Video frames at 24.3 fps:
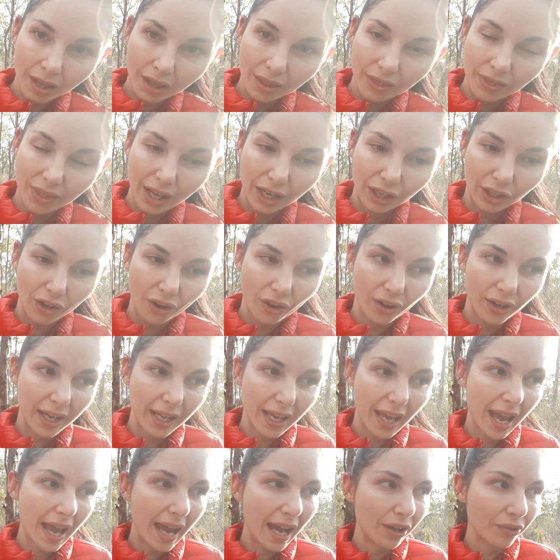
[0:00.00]
They're learning
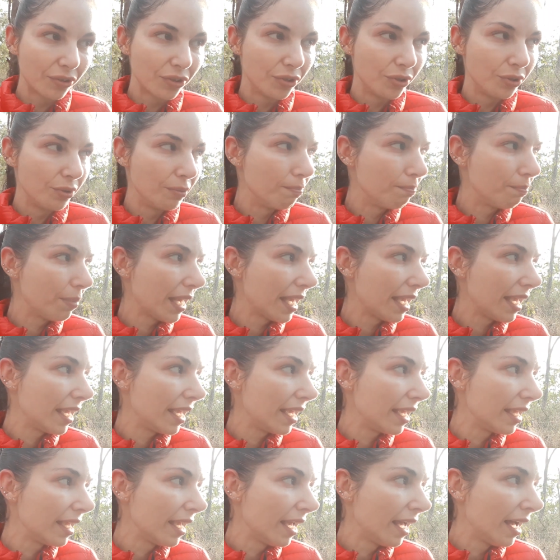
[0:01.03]
how to
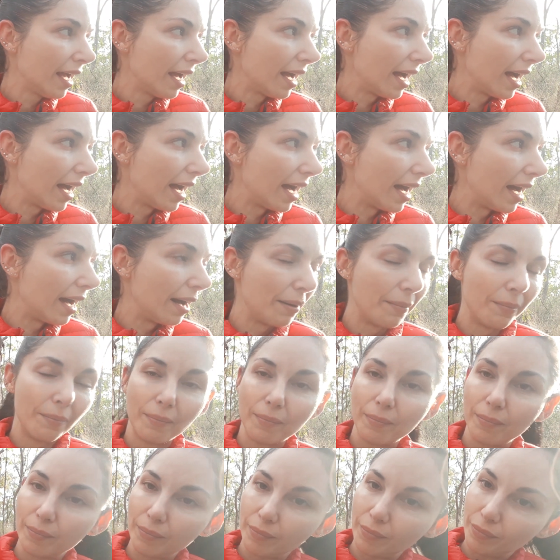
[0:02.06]
be
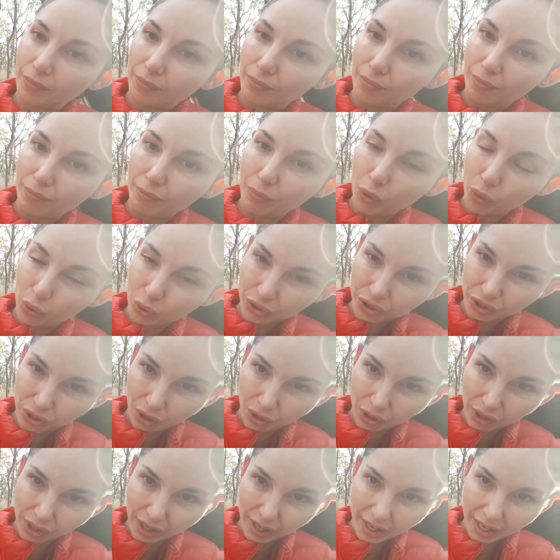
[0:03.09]
more
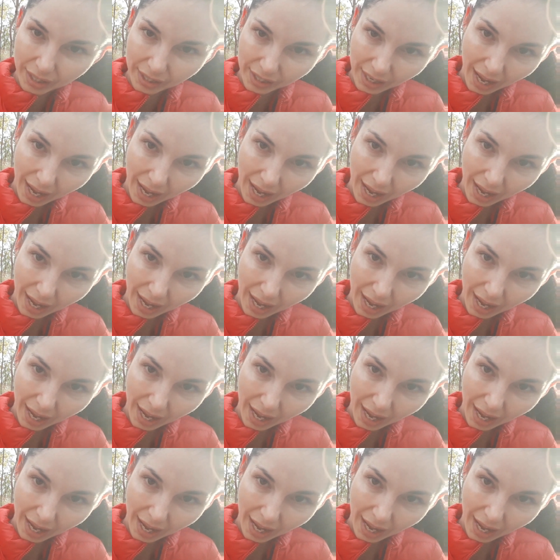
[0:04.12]
solid, and to